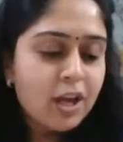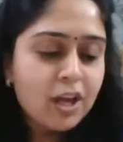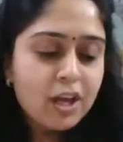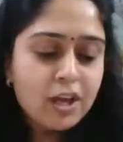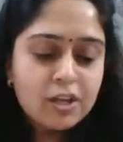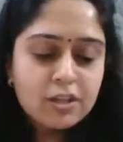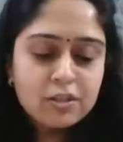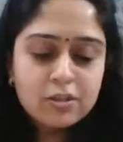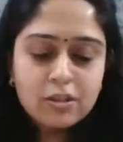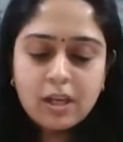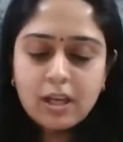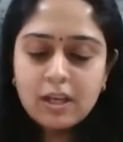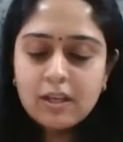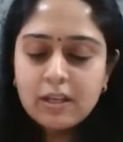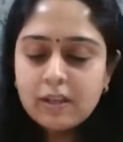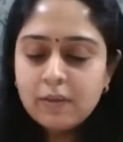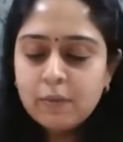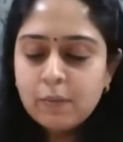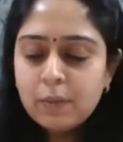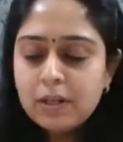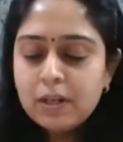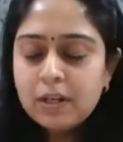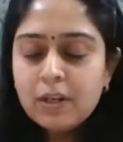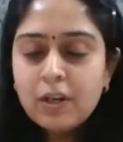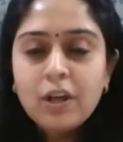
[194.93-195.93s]
So I
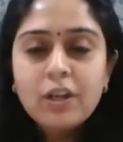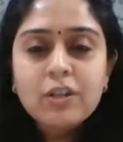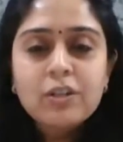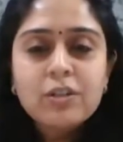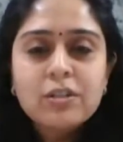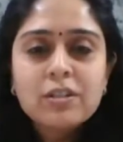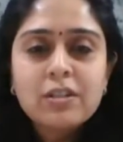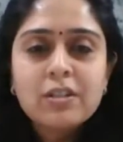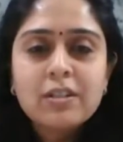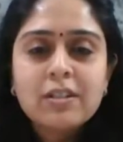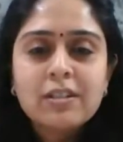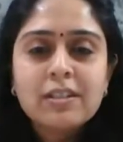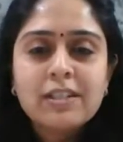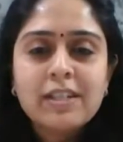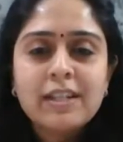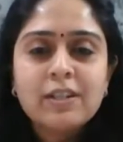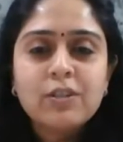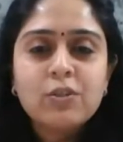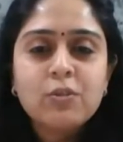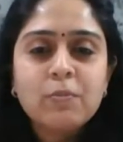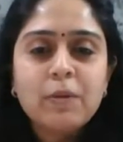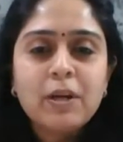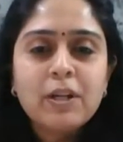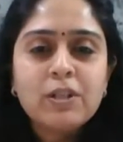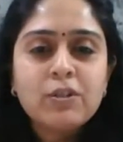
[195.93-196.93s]
will not take too
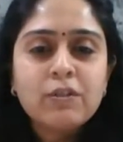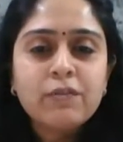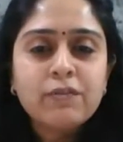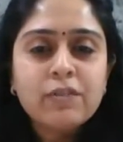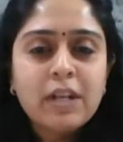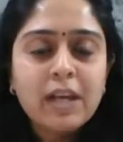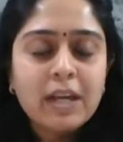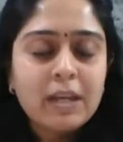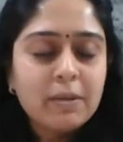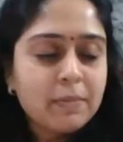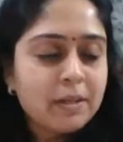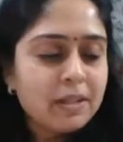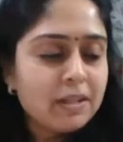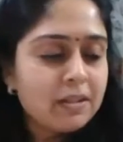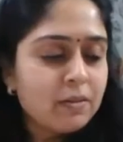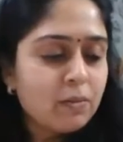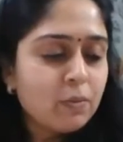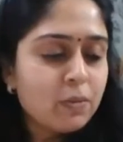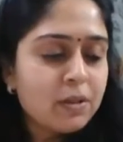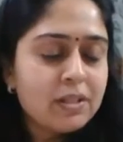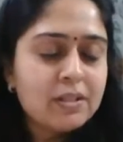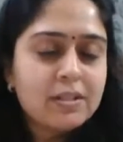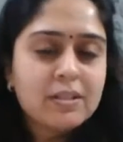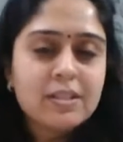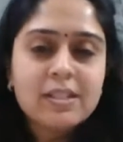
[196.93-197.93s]
much of time and
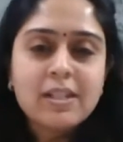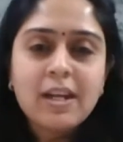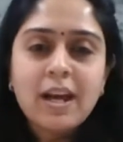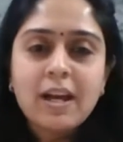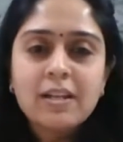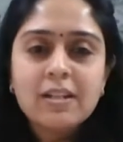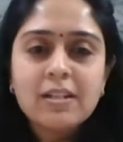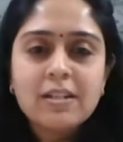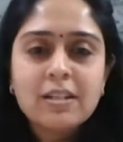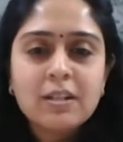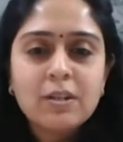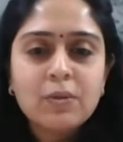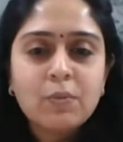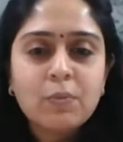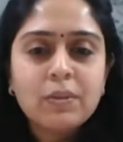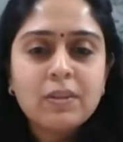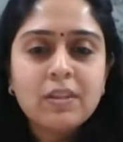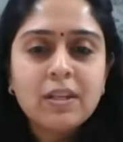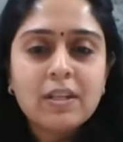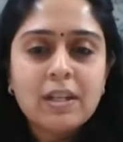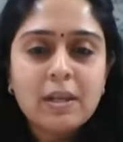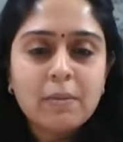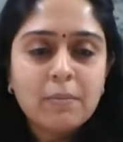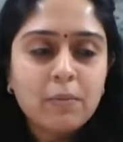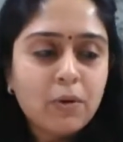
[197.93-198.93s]
will start with the
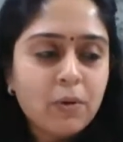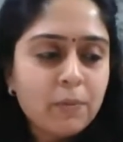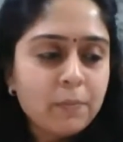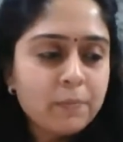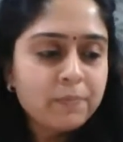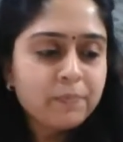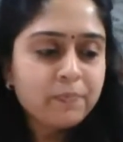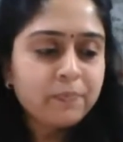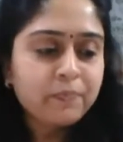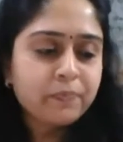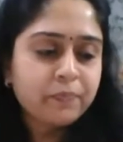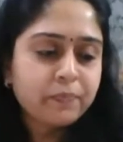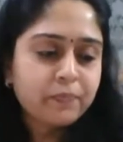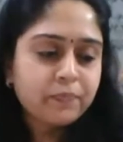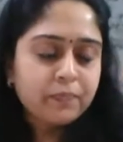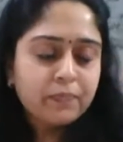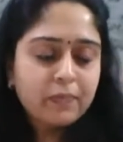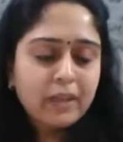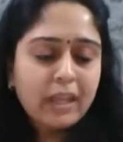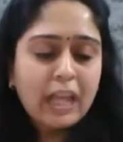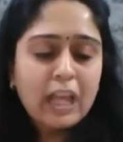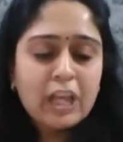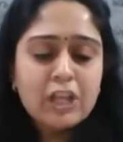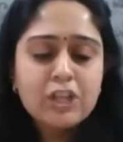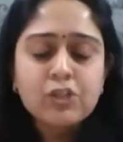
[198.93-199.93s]
demo.
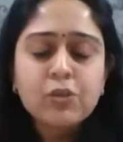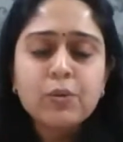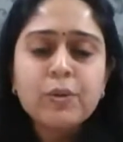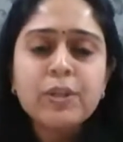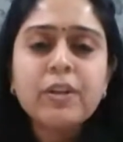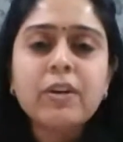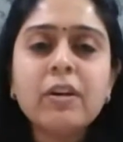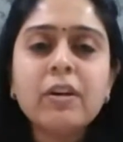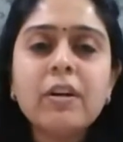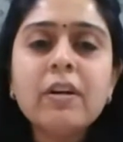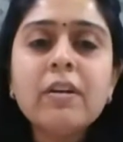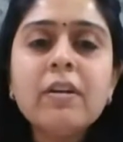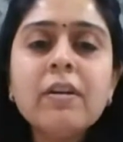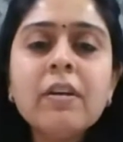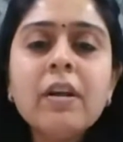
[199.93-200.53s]
So here,